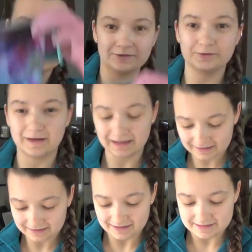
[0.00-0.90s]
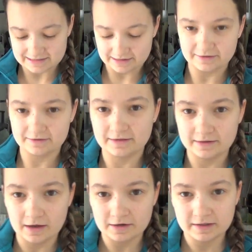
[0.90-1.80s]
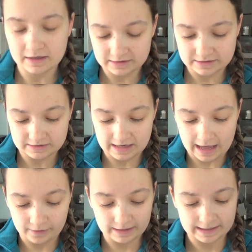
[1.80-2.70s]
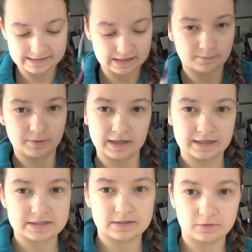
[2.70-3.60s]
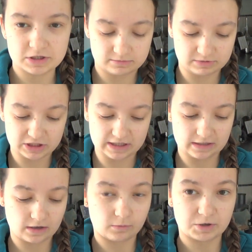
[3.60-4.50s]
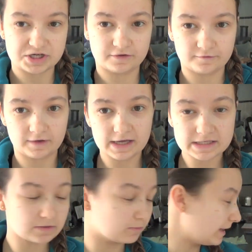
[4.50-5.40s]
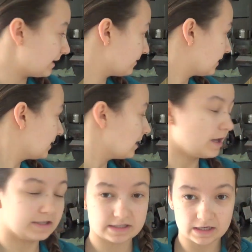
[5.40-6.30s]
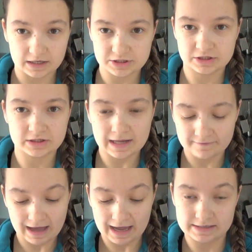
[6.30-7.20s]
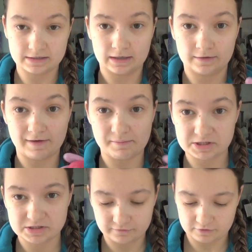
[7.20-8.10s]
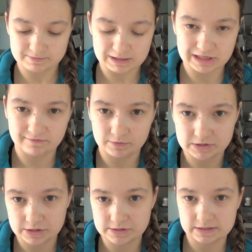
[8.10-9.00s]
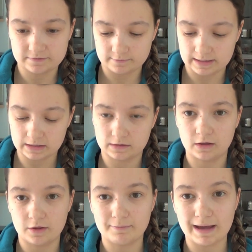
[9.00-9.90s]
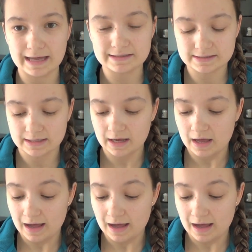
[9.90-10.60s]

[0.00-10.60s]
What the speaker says: Cool, huh? So the only thing I'll do now is I'll put it into the washing machine and I'll wash it first with detergent. Never add a fabric softener, especially if you want to use this for making cloth pads.